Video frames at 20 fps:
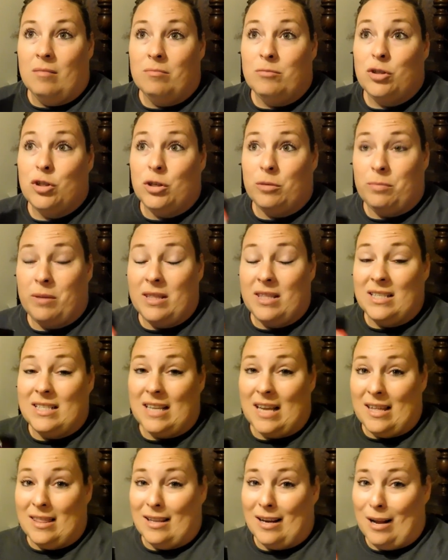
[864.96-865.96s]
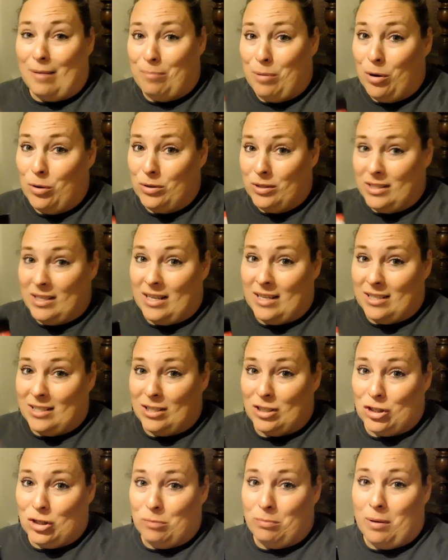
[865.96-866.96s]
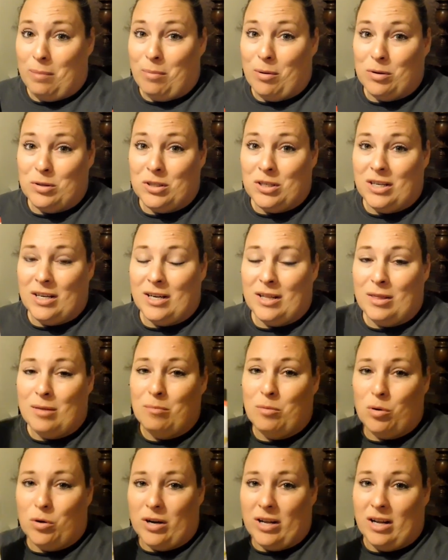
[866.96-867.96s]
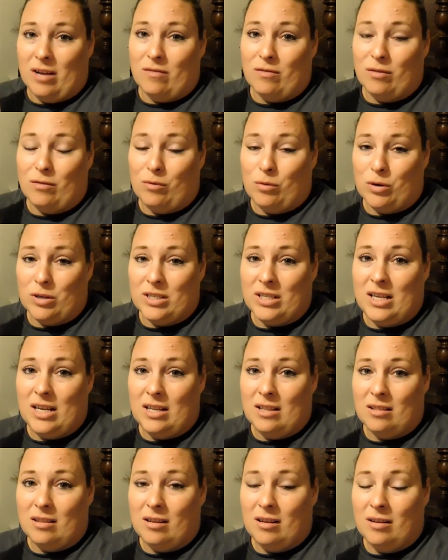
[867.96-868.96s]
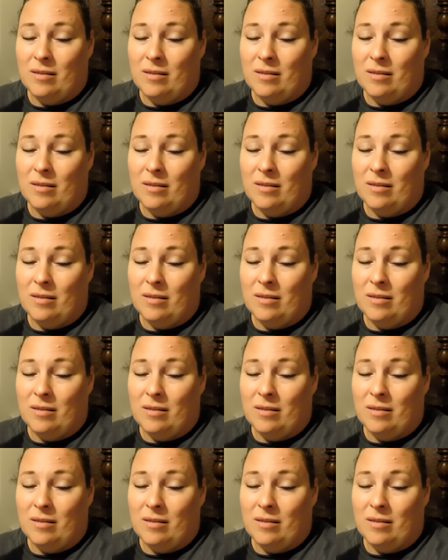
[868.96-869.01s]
should be the day that I post this. It should be posted in the morning of the 14th,